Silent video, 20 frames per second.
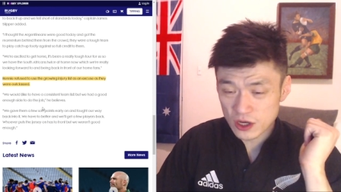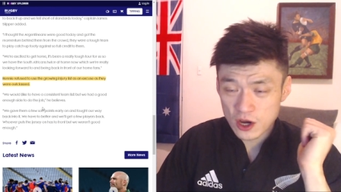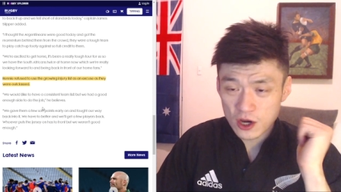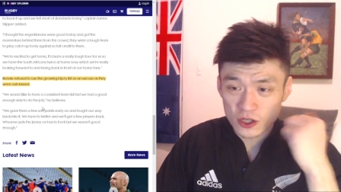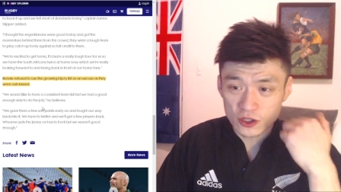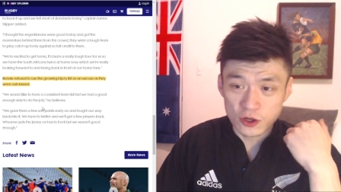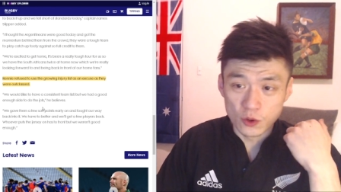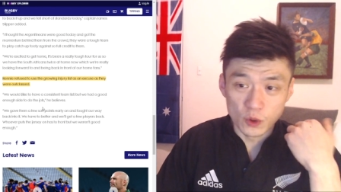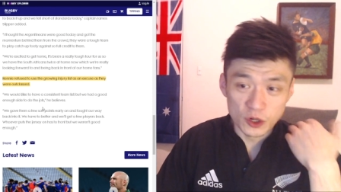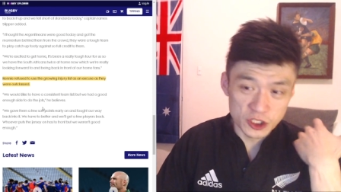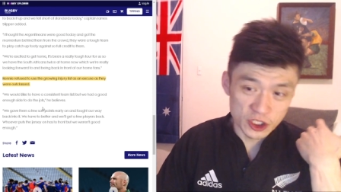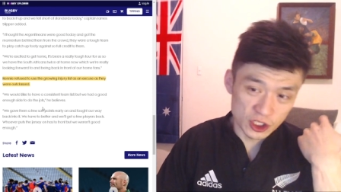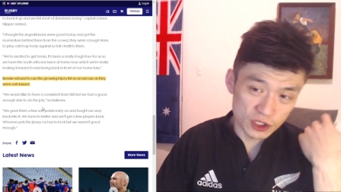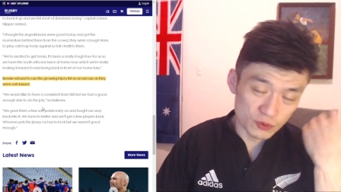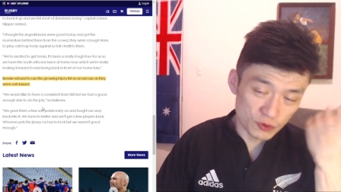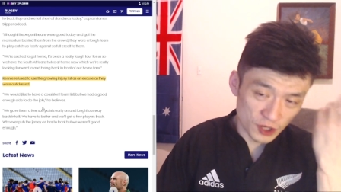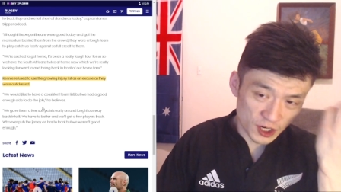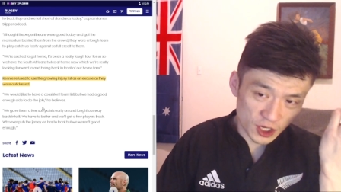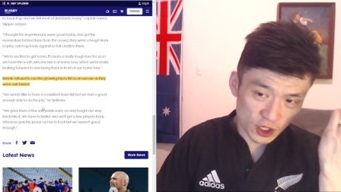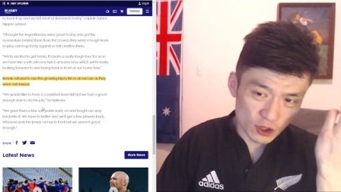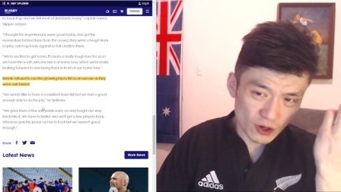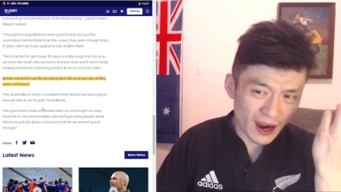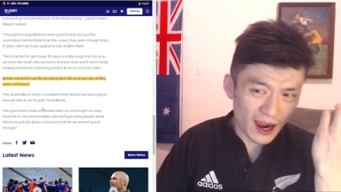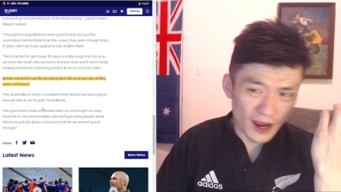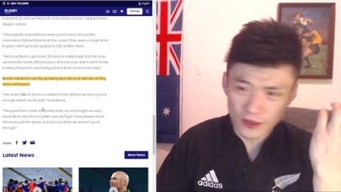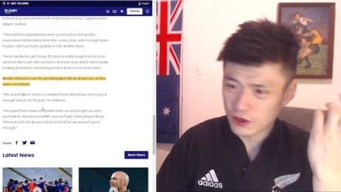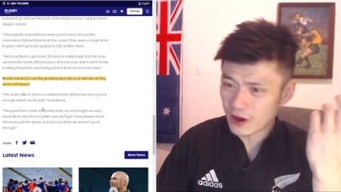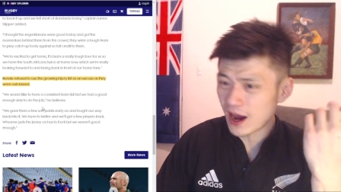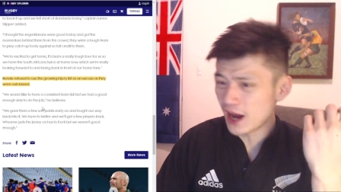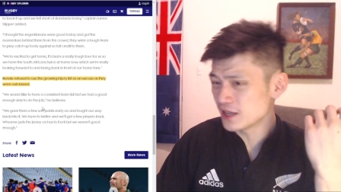So, which is really good.
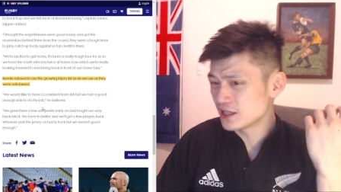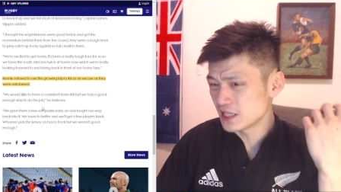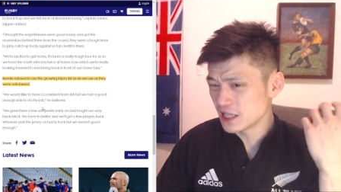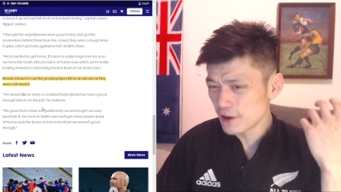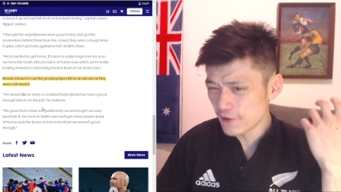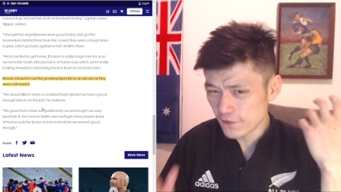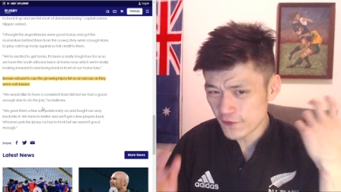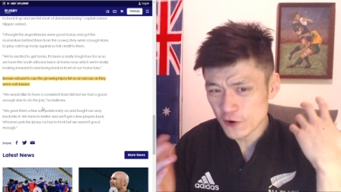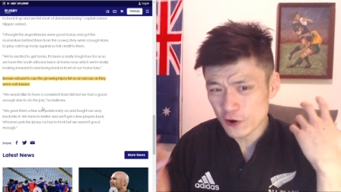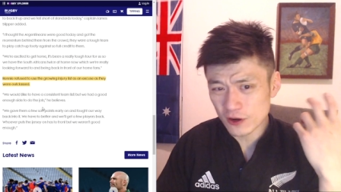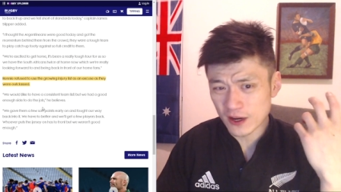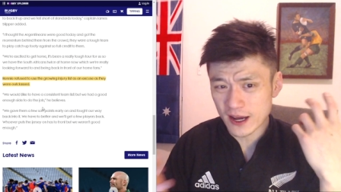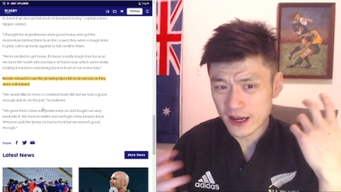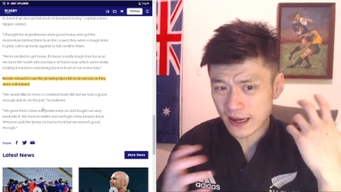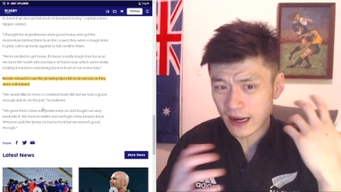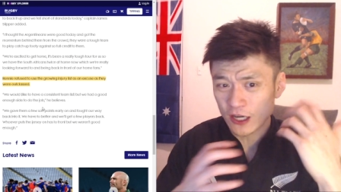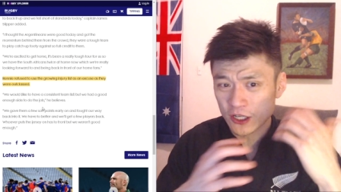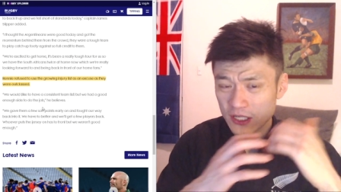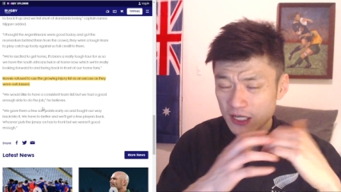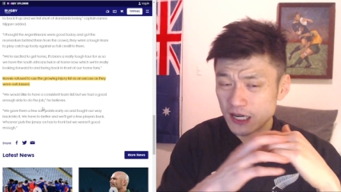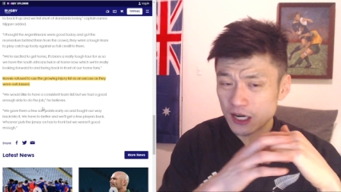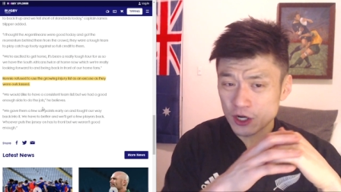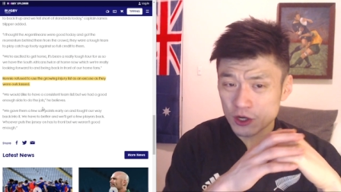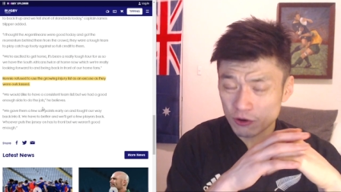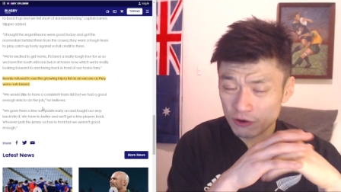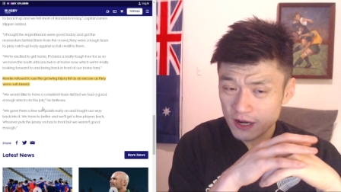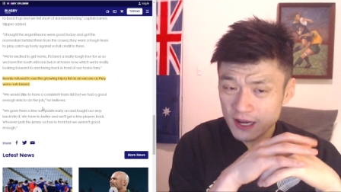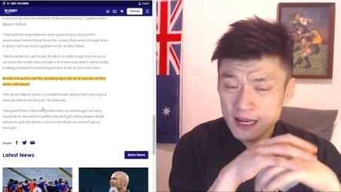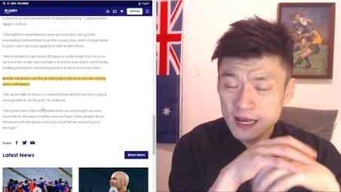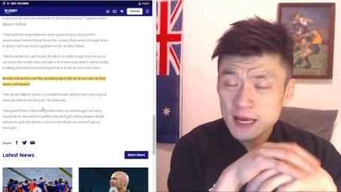I did
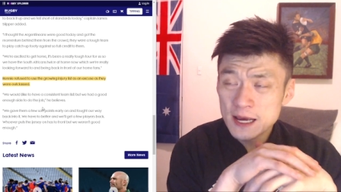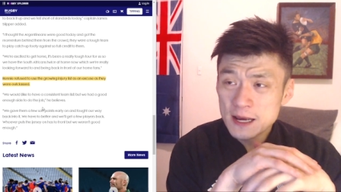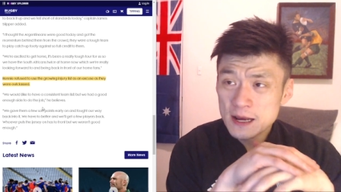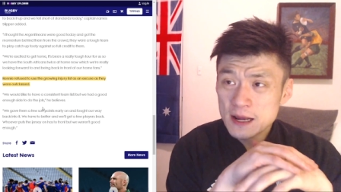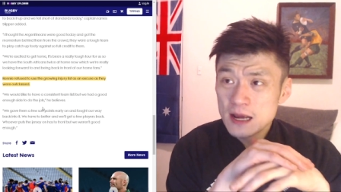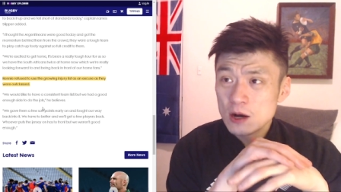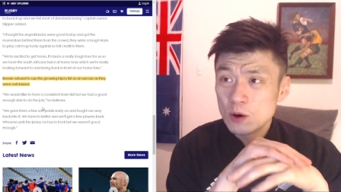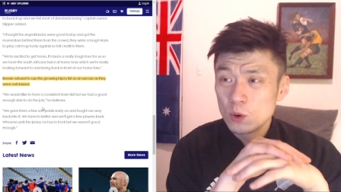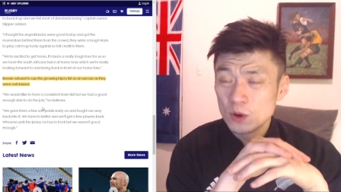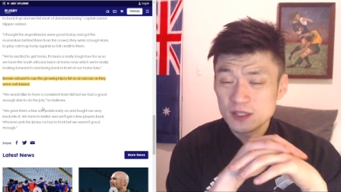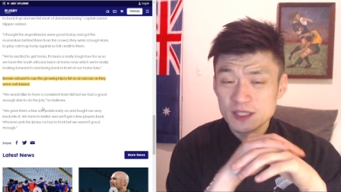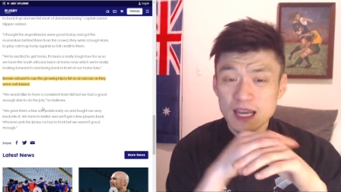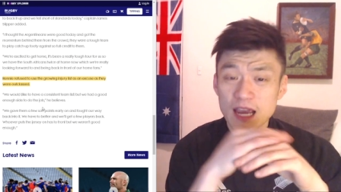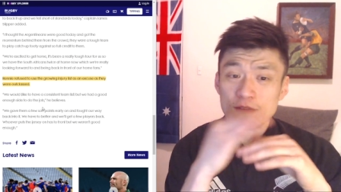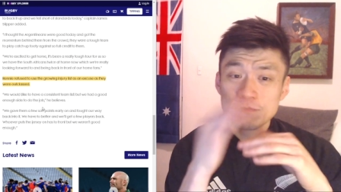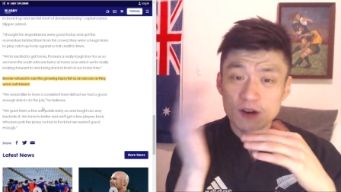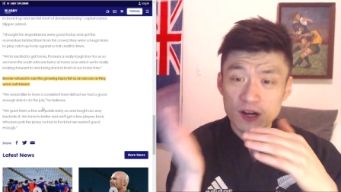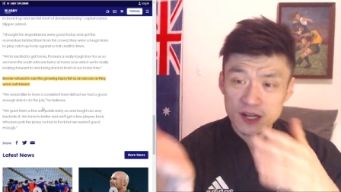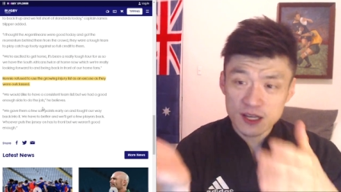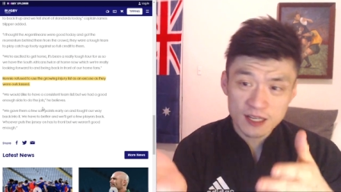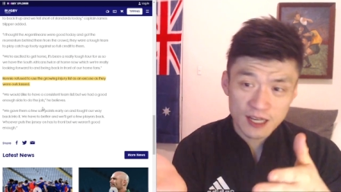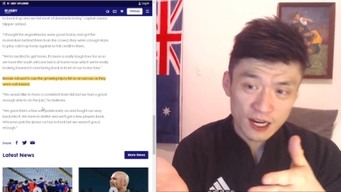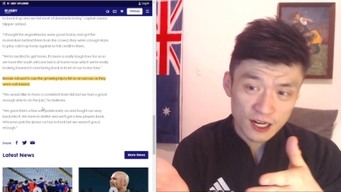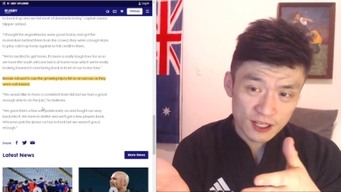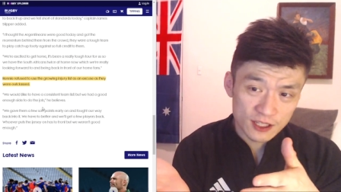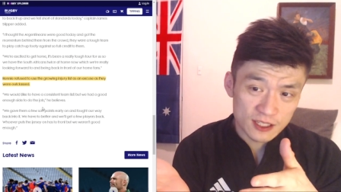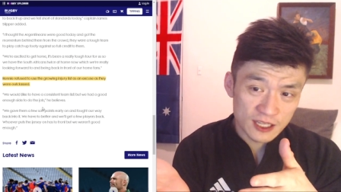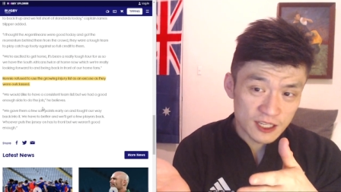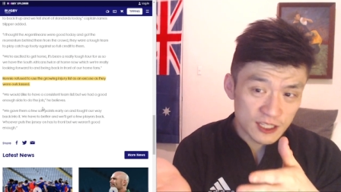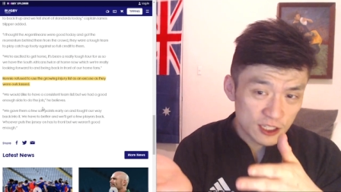agree when Dave Rennie
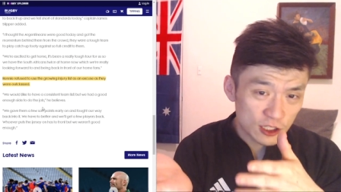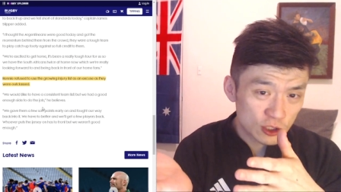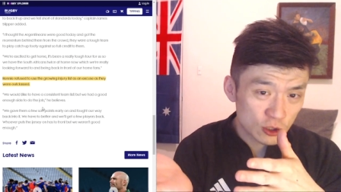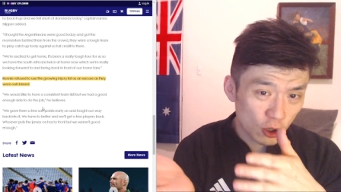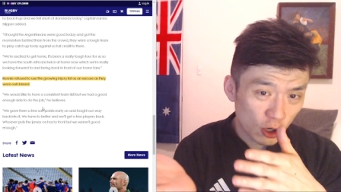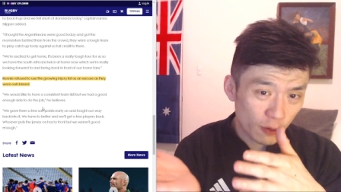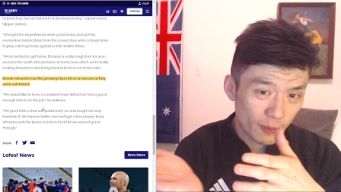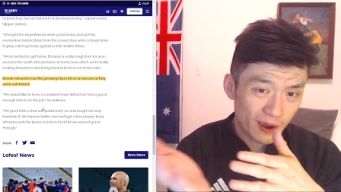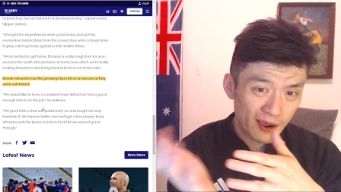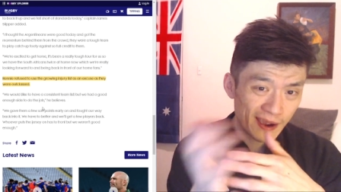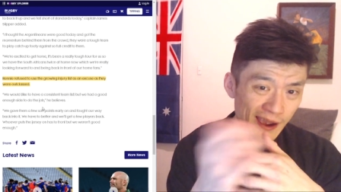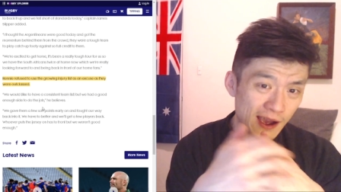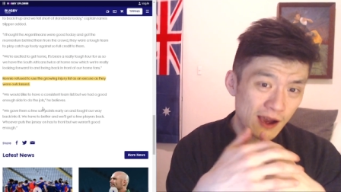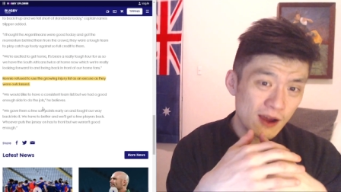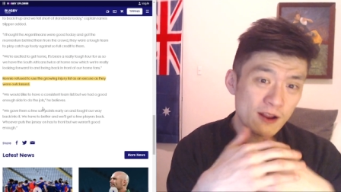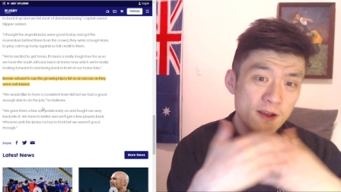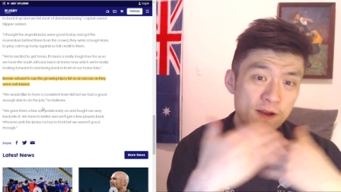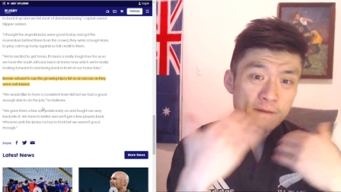he did talk about how